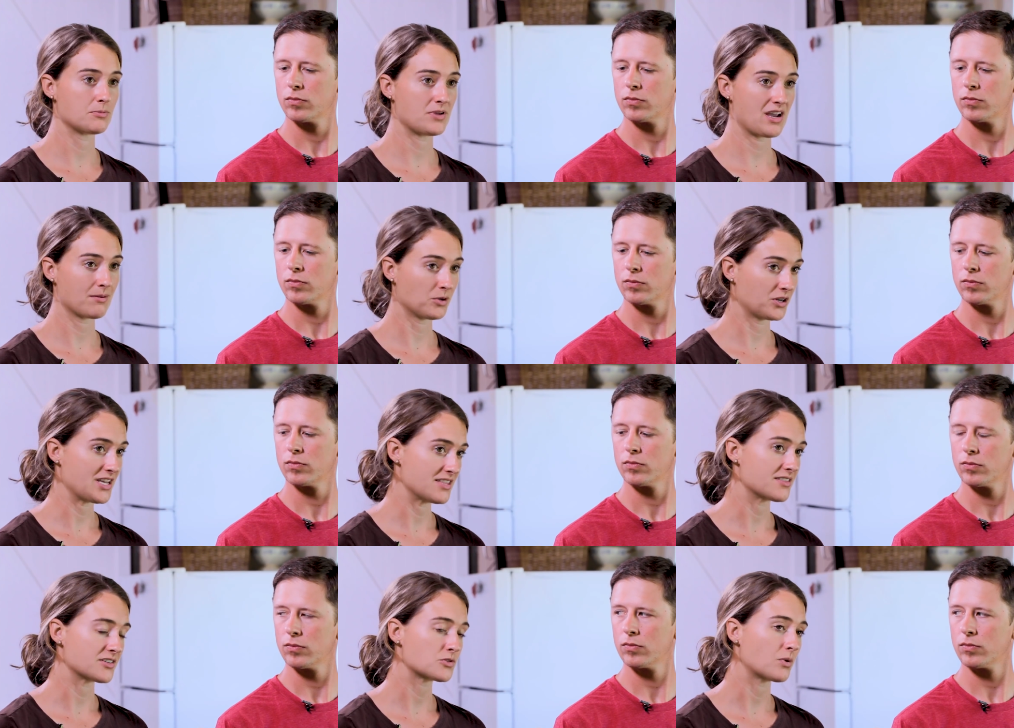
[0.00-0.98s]
Speaker 1: to be able to
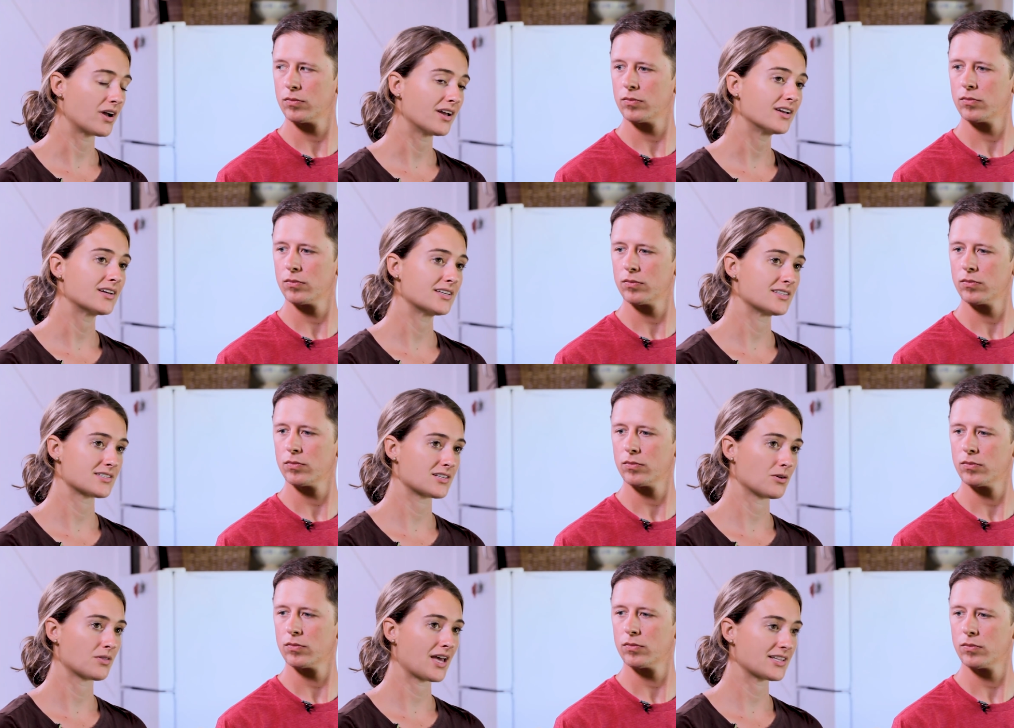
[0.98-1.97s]
eat this way. And
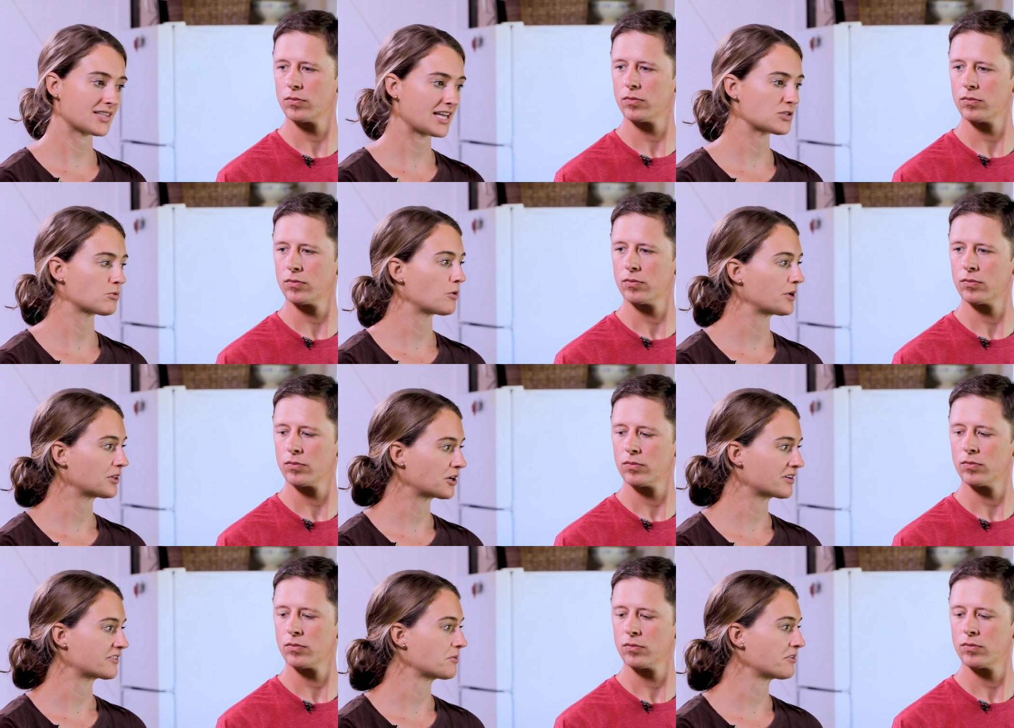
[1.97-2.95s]
so that's what we
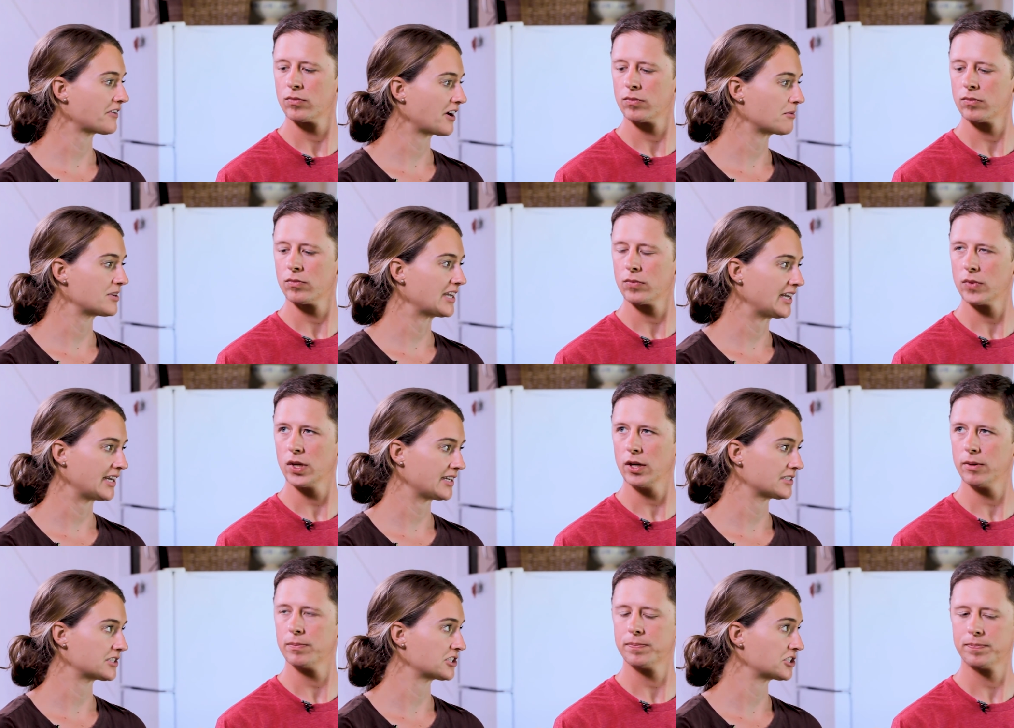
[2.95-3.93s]
learned from the very beginning
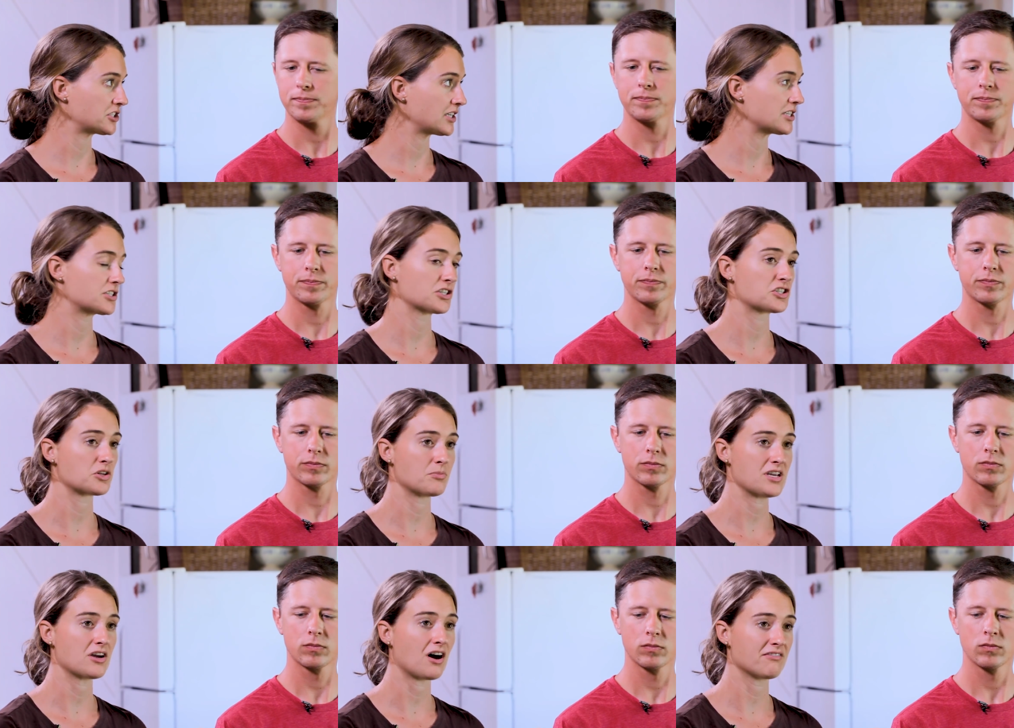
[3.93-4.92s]
is just to
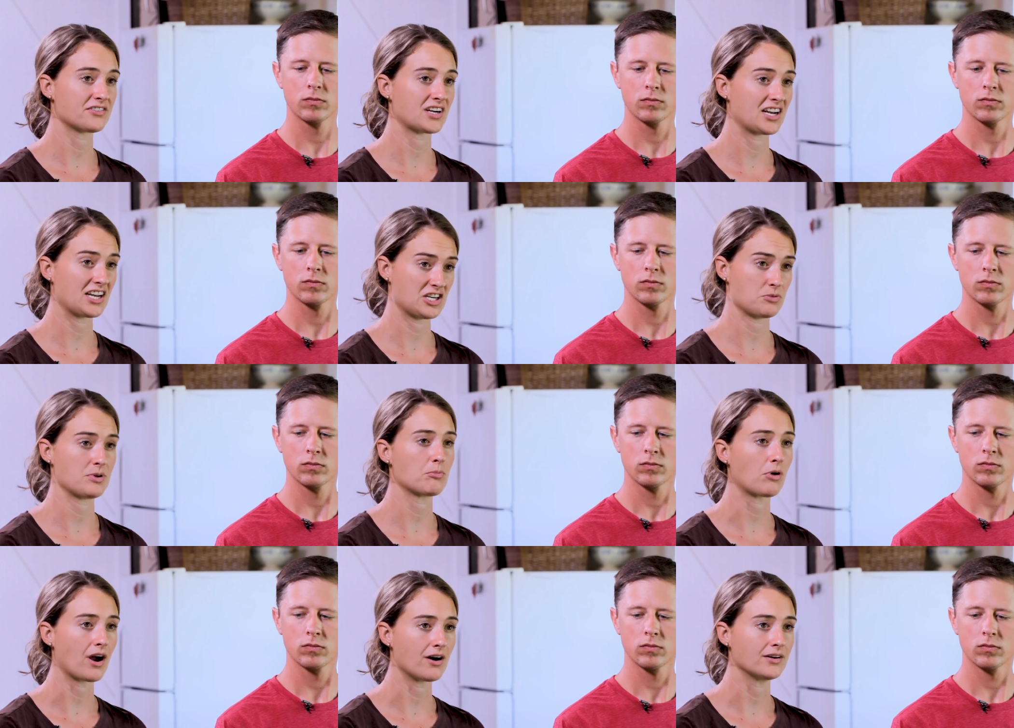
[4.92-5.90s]
be confident and to be
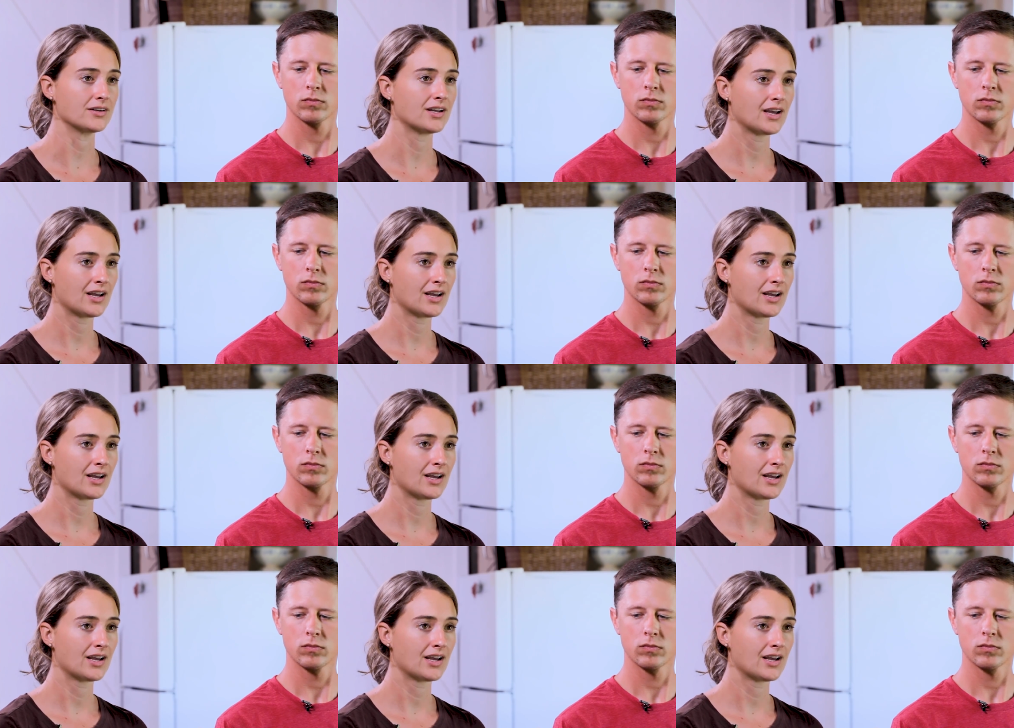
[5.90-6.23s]
proud.